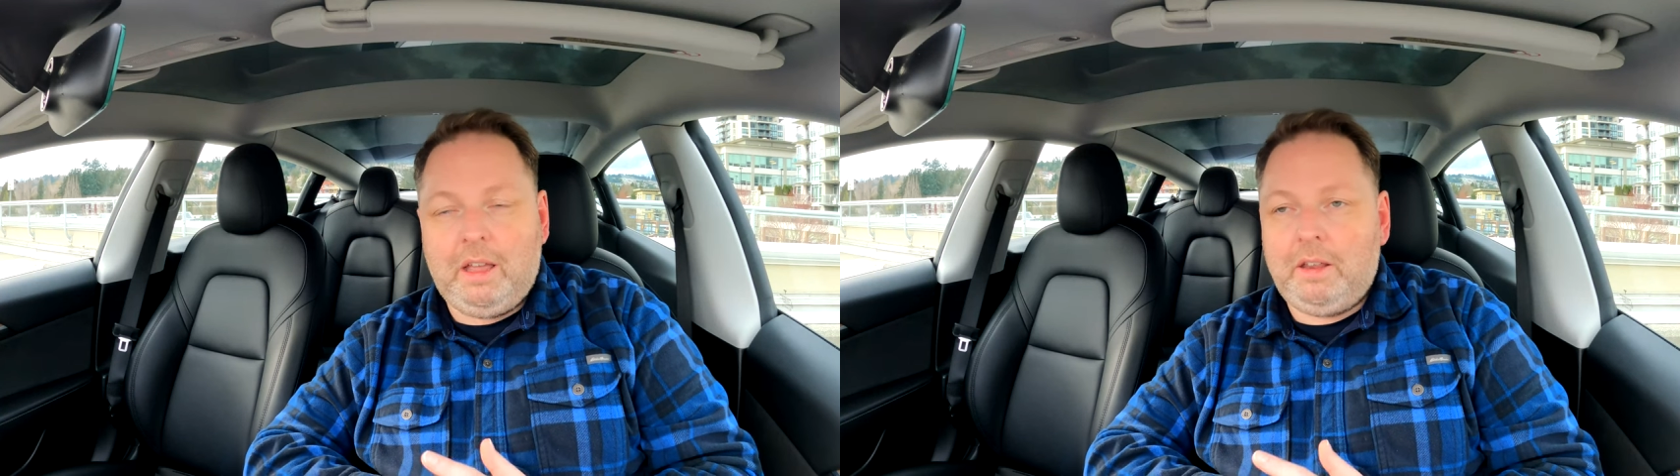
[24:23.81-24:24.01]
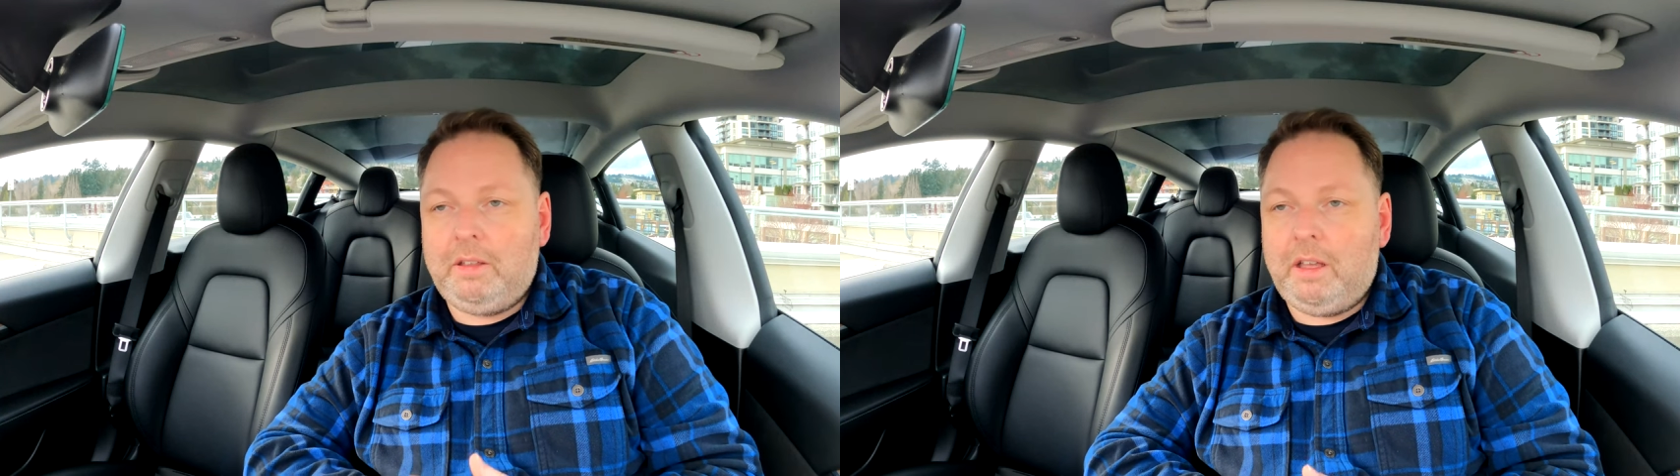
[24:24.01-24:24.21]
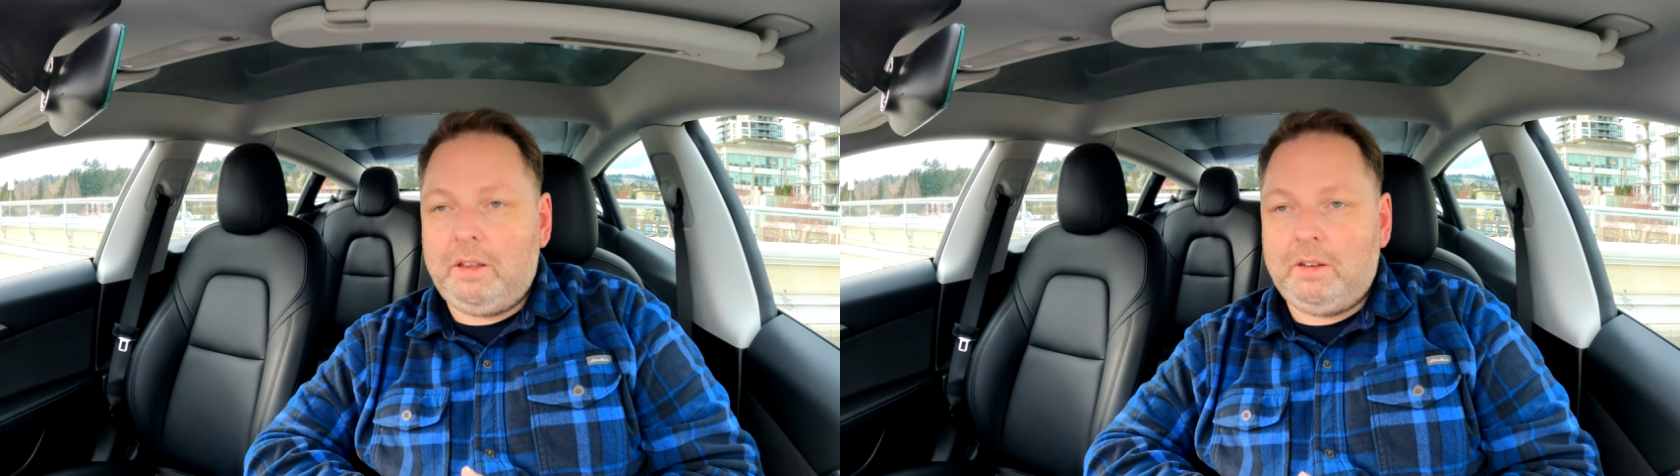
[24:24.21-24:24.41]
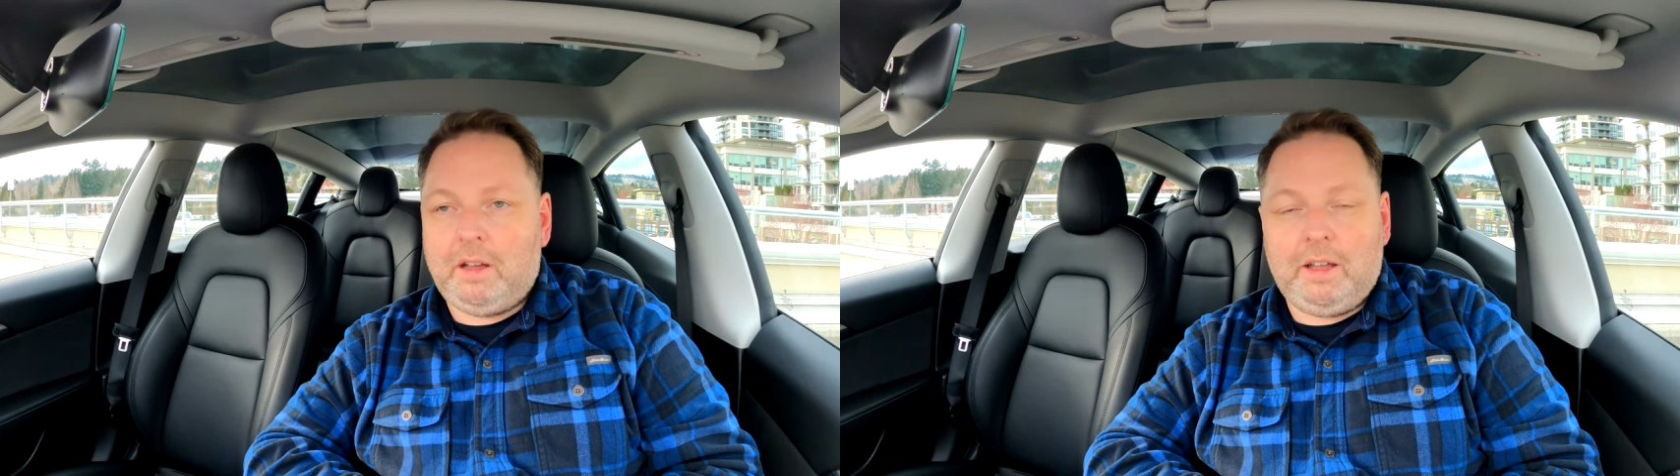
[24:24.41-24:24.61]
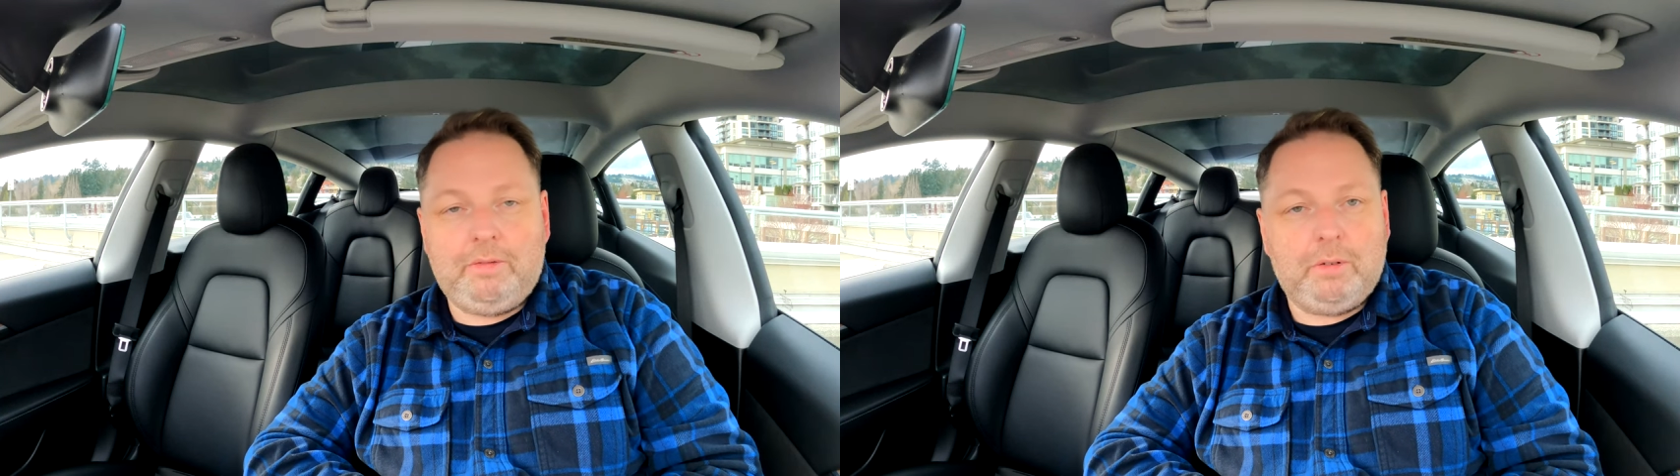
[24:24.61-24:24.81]

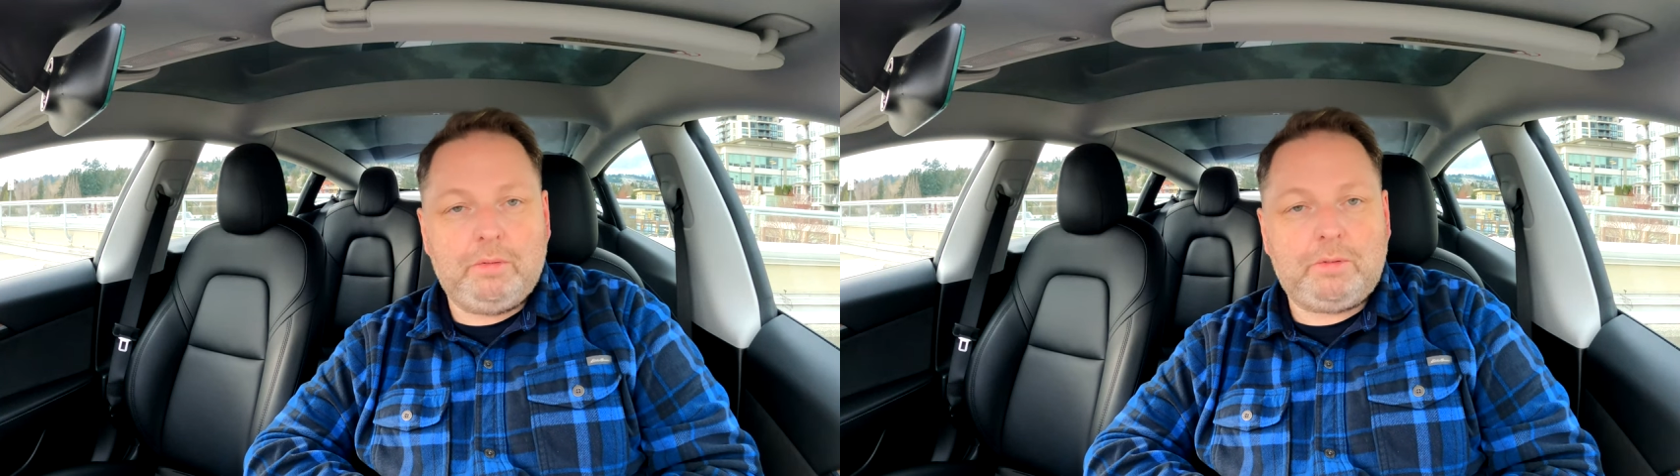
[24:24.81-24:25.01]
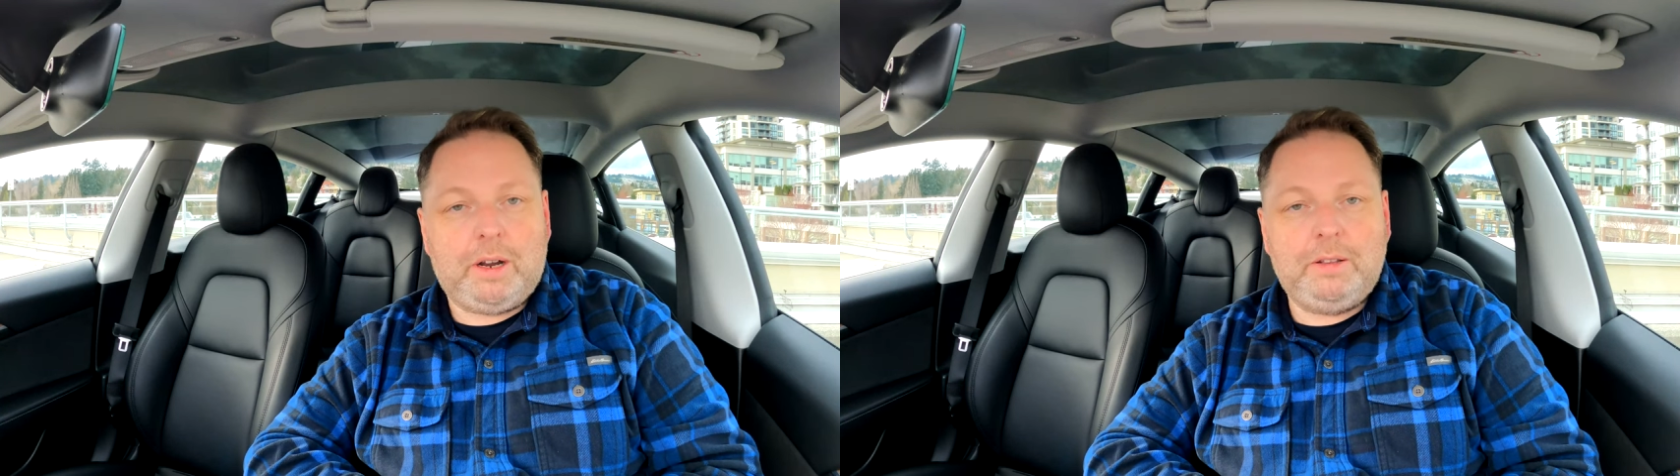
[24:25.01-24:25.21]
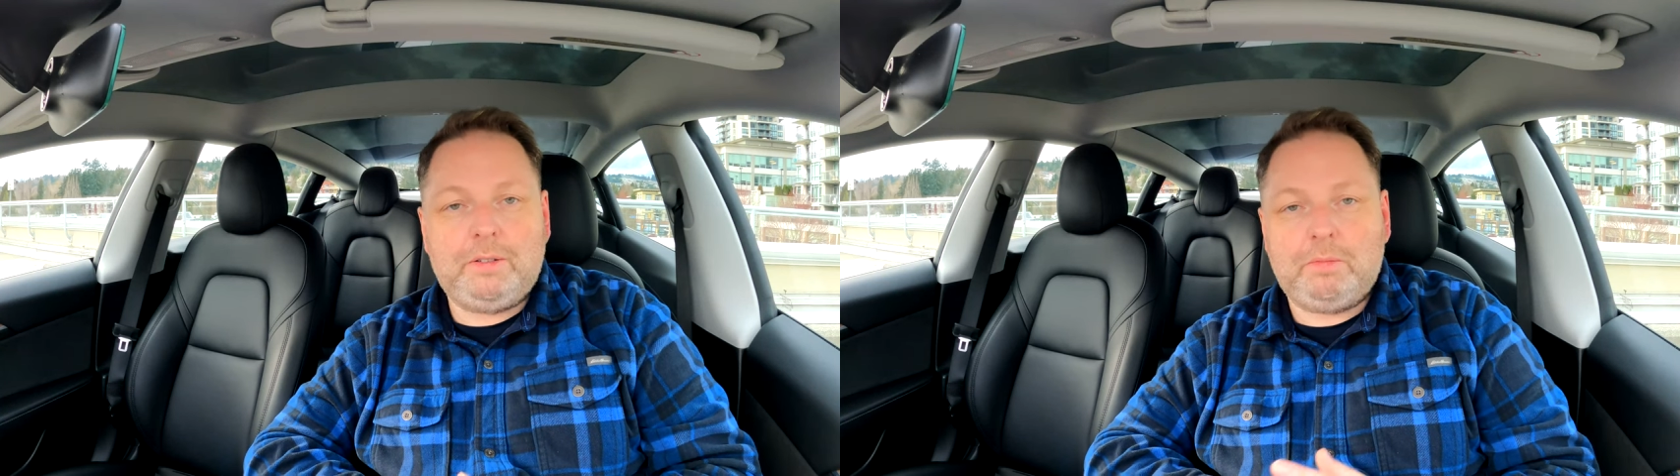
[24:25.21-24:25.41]
iPhones, right?